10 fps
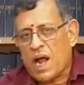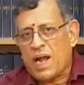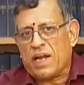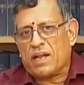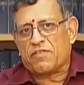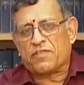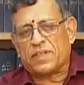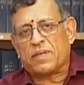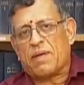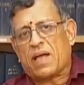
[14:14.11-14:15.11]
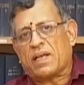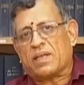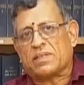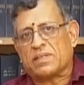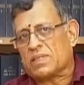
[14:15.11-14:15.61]
and if the
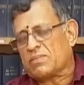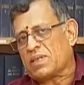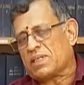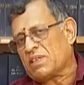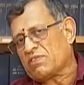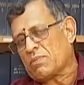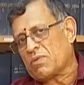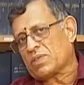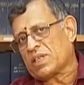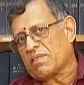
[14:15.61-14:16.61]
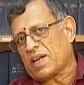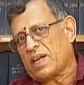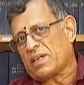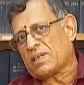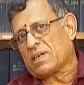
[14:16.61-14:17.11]
banking system receives about
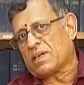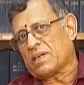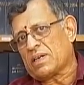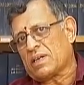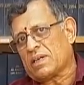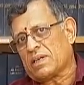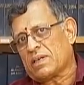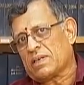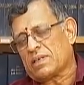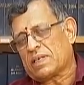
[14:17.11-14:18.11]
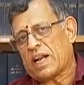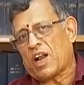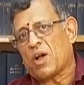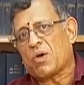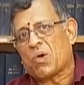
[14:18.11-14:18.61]

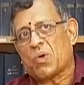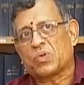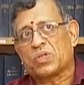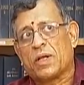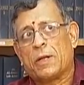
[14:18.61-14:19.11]
7-10 lakh crores,